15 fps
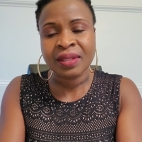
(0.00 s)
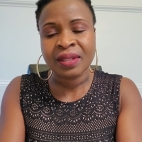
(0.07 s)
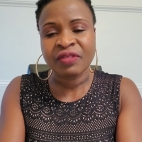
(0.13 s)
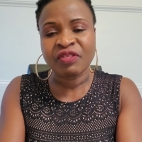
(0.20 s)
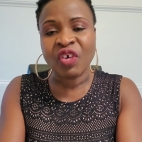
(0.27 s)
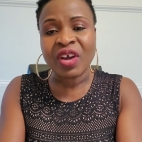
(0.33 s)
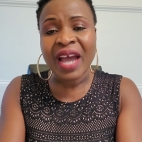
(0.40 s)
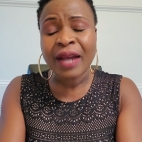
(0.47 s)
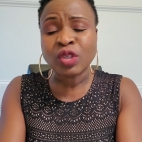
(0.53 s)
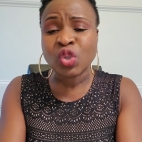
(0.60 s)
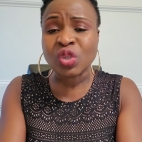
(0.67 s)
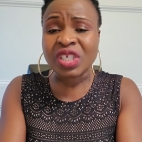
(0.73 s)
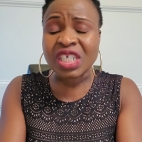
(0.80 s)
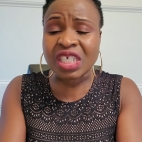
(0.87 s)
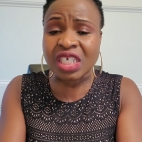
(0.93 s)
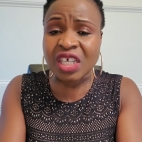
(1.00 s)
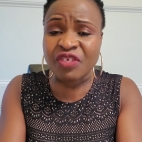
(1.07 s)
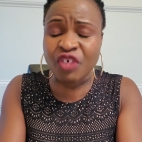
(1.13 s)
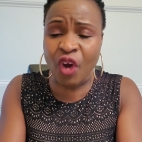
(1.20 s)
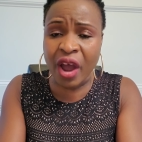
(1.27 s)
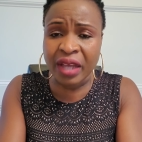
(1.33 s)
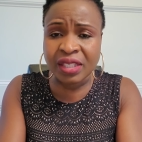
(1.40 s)
for God to
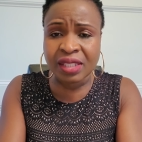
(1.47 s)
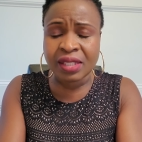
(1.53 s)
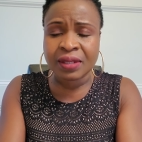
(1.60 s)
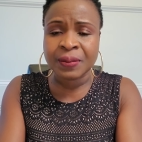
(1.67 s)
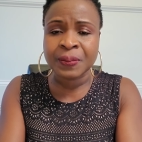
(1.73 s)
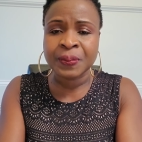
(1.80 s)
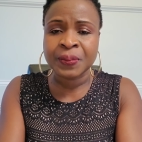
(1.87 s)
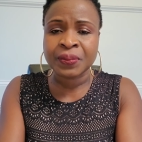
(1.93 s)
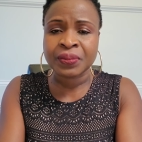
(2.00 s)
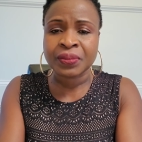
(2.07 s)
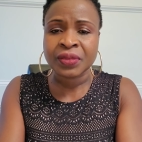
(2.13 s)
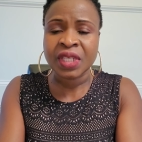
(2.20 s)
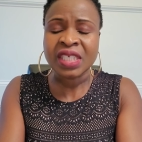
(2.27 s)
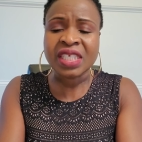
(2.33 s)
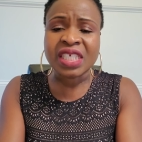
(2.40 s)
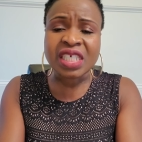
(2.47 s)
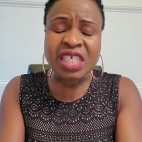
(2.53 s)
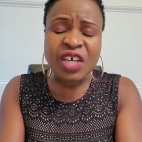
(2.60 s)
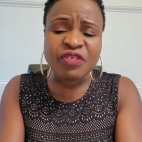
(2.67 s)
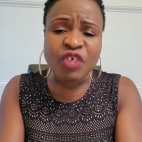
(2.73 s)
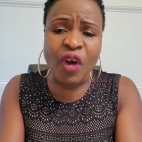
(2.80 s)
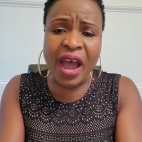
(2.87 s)
deliver us,
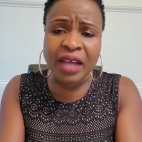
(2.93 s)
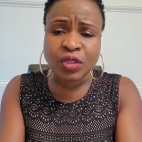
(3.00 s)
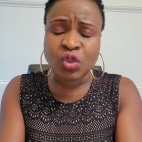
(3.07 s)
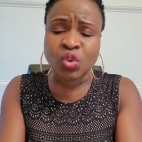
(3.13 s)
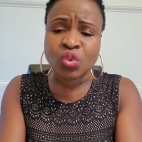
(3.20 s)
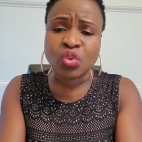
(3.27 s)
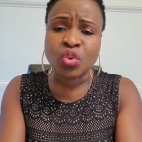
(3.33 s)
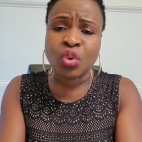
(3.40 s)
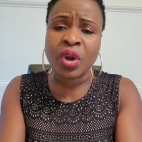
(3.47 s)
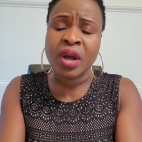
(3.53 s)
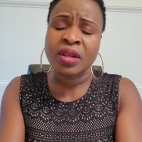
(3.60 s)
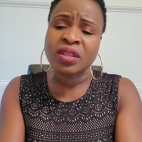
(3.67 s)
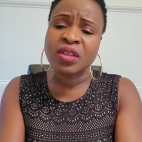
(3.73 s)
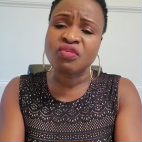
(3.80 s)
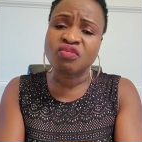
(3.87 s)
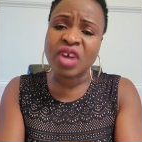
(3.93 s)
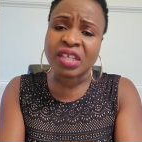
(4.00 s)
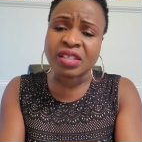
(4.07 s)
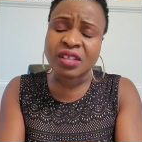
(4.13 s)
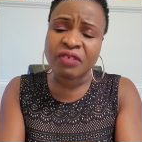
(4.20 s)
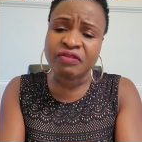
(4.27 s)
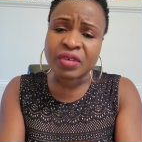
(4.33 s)
deliver us through the
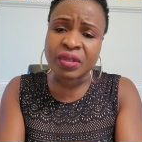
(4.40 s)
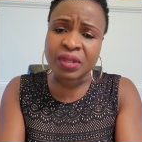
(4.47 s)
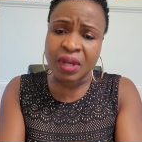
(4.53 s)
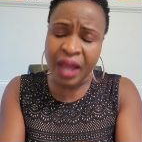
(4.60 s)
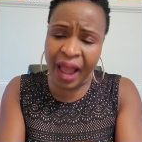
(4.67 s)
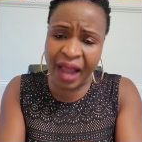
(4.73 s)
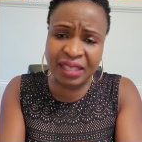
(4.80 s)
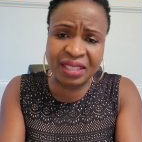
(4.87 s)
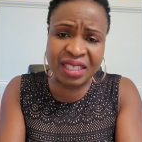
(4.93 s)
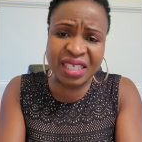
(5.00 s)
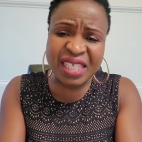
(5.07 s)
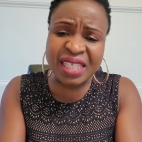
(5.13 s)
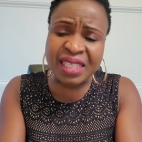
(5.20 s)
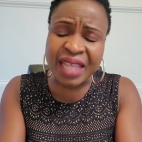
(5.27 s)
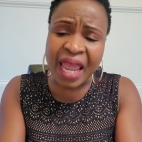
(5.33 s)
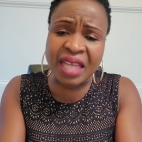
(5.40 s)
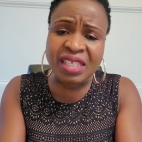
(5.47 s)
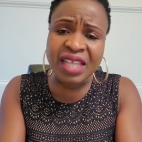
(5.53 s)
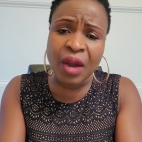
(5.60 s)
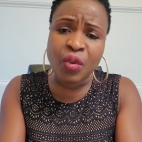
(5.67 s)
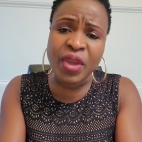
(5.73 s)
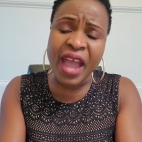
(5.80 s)
rest of these days
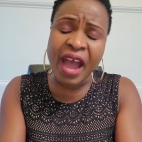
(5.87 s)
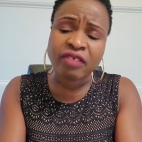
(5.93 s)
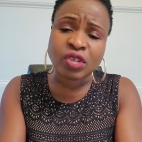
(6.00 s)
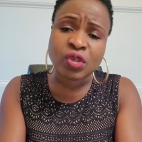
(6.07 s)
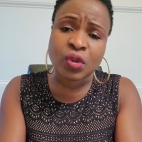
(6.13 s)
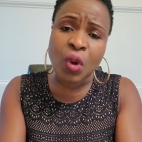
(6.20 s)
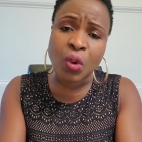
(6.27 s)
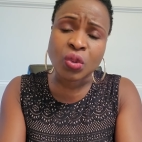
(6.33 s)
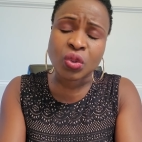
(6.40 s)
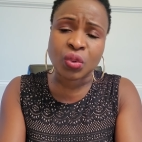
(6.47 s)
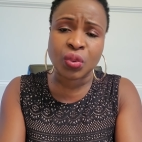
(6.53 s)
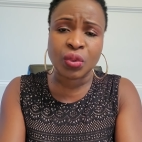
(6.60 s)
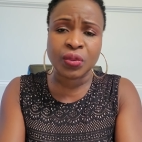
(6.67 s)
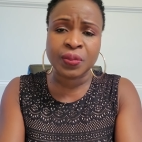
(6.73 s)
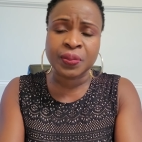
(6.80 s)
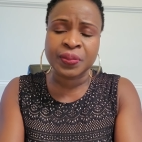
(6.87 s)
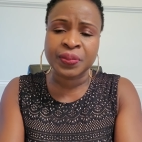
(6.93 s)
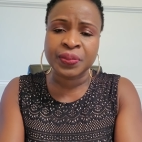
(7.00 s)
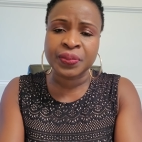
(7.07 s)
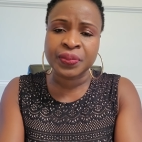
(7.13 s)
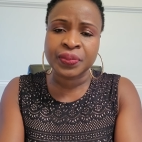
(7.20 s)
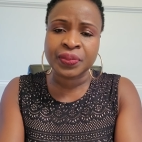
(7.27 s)
that we have to go through.
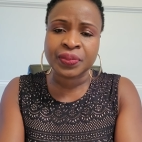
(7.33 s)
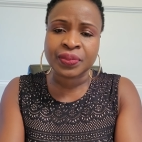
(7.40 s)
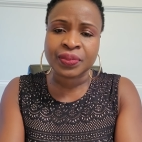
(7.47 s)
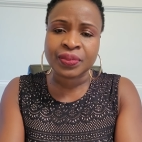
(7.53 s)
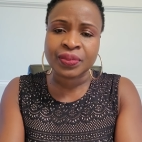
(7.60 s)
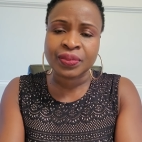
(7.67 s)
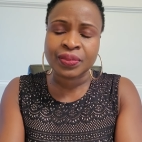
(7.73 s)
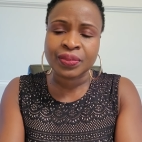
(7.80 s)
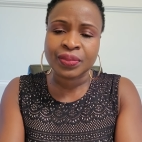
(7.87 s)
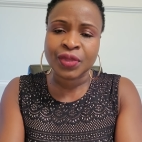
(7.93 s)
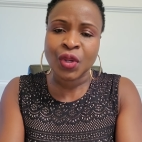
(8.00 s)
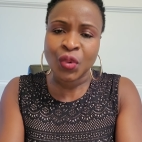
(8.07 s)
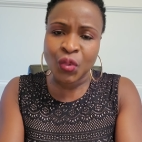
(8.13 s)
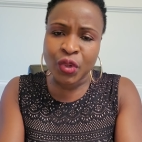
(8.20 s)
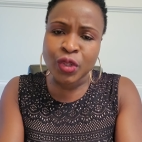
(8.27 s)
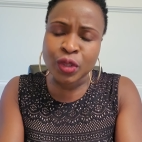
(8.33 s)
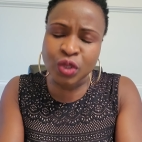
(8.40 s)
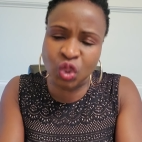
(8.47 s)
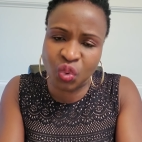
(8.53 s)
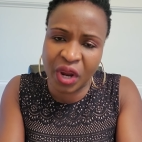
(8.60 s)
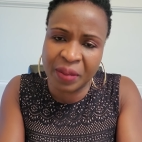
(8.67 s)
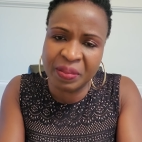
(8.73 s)
Will you
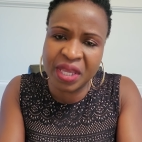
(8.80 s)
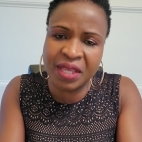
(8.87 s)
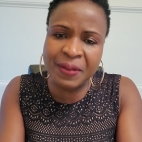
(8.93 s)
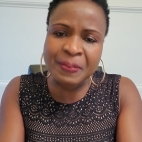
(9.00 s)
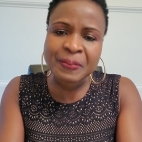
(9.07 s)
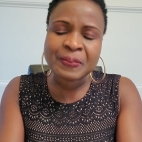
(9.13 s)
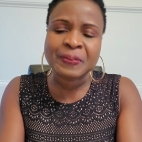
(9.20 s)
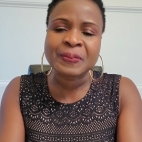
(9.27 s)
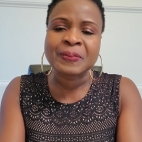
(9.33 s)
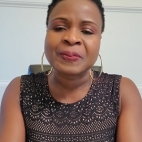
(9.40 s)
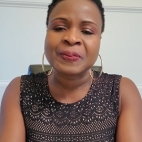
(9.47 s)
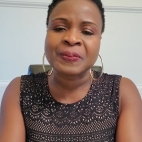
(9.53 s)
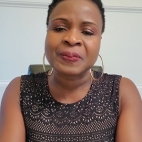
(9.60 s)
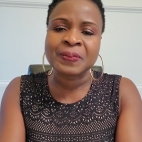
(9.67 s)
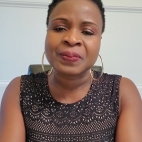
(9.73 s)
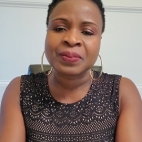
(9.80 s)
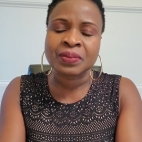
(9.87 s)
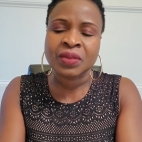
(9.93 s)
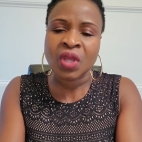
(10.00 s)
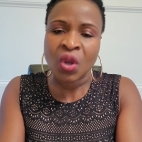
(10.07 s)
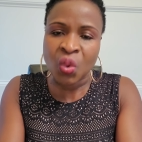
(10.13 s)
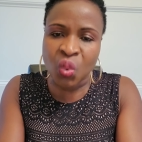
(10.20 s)
join me?
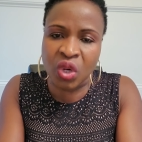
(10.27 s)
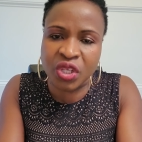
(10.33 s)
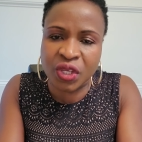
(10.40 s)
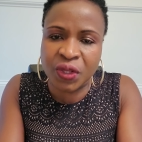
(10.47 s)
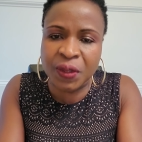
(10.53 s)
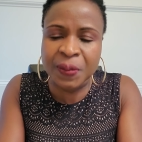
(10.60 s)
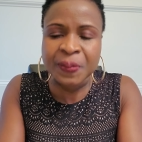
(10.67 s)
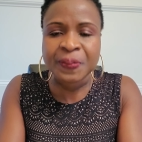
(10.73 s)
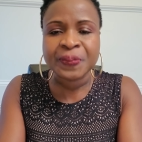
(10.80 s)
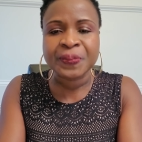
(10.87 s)
Will you?